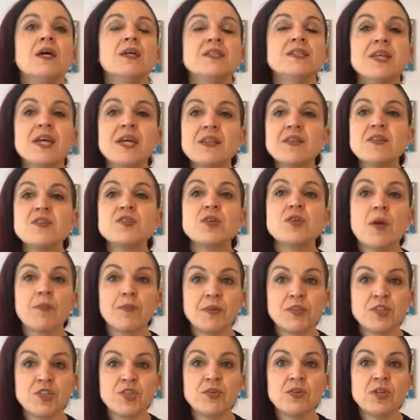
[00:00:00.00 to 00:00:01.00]
take this
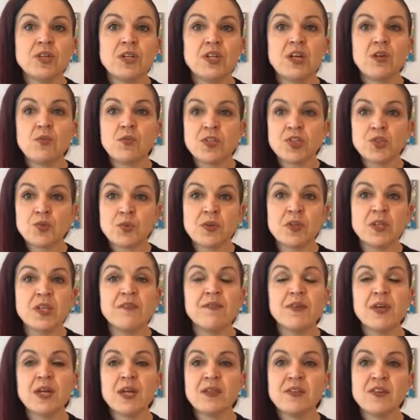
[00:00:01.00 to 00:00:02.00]
opportunity in which we're
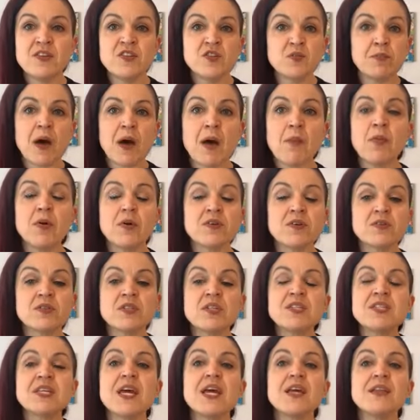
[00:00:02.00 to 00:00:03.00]
living in these bubbles
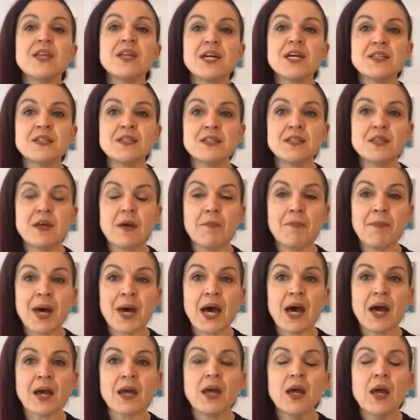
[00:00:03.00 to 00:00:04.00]
to take that step
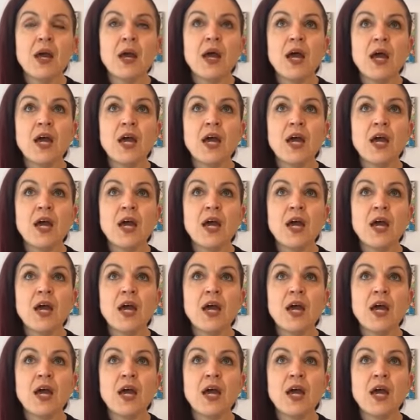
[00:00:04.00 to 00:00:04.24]
back